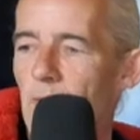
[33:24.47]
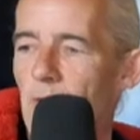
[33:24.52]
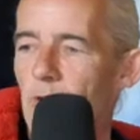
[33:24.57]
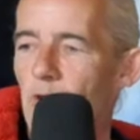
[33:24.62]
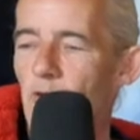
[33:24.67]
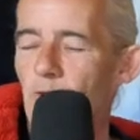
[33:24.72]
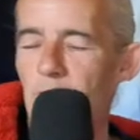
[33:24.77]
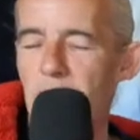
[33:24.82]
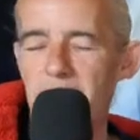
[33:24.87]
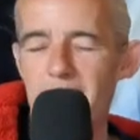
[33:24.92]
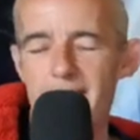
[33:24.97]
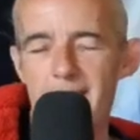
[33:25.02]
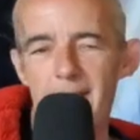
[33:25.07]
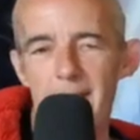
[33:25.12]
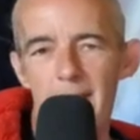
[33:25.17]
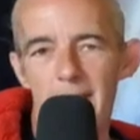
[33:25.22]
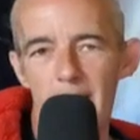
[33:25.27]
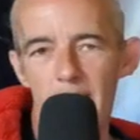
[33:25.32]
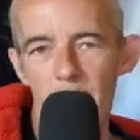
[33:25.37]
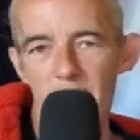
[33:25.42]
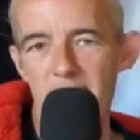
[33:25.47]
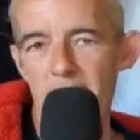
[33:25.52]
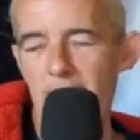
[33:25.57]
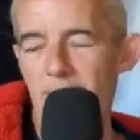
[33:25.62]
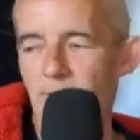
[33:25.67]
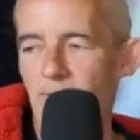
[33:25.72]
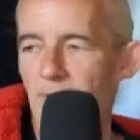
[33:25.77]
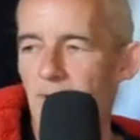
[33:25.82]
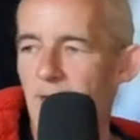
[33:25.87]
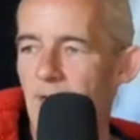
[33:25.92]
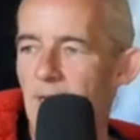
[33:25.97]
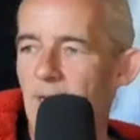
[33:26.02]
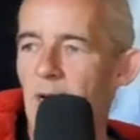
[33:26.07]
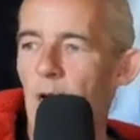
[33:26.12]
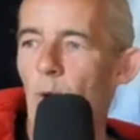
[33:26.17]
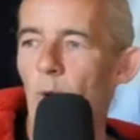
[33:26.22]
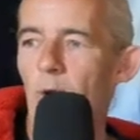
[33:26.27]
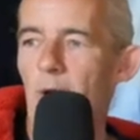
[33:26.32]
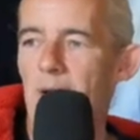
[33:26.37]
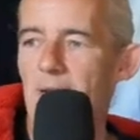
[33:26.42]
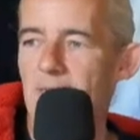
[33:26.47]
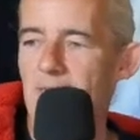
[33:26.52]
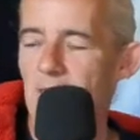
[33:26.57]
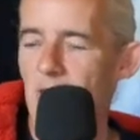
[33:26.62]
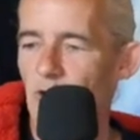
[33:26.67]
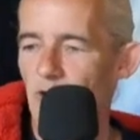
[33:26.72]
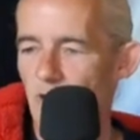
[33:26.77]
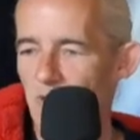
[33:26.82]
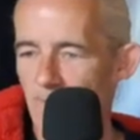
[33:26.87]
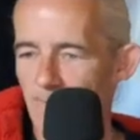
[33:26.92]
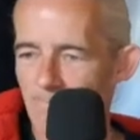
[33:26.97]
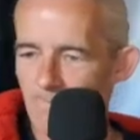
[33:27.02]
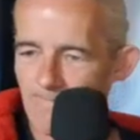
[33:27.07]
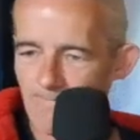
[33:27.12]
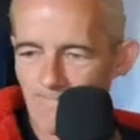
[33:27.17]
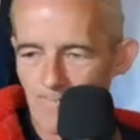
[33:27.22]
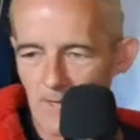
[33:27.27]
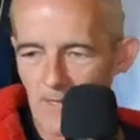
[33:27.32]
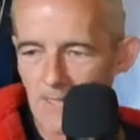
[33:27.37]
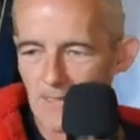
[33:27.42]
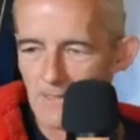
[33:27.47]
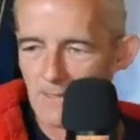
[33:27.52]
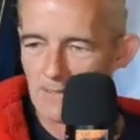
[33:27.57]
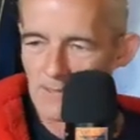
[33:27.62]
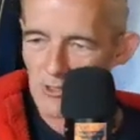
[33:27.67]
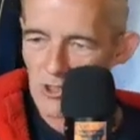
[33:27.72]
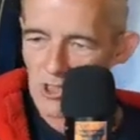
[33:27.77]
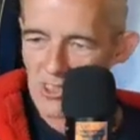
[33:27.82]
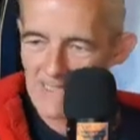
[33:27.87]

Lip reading: It drove me insane. I was at it for like an hour last night trying to fucking